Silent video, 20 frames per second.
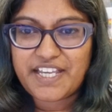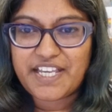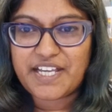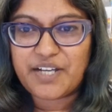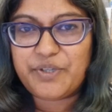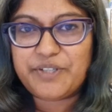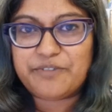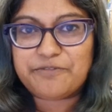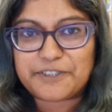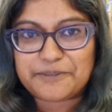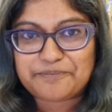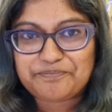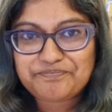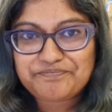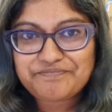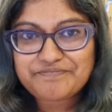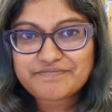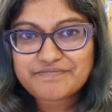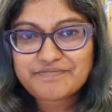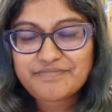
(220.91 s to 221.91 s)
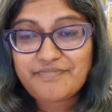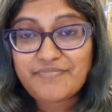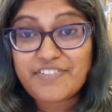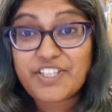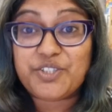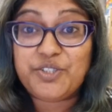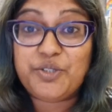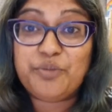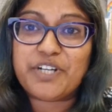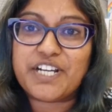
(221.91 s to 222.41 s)
However,
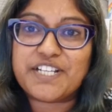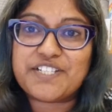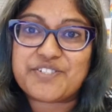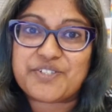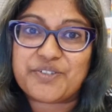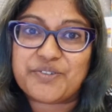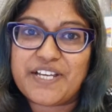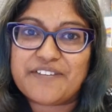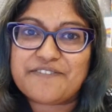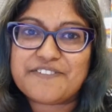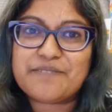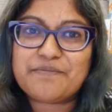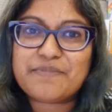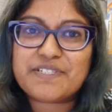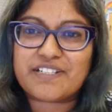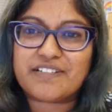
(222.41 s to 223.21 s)
you might still have some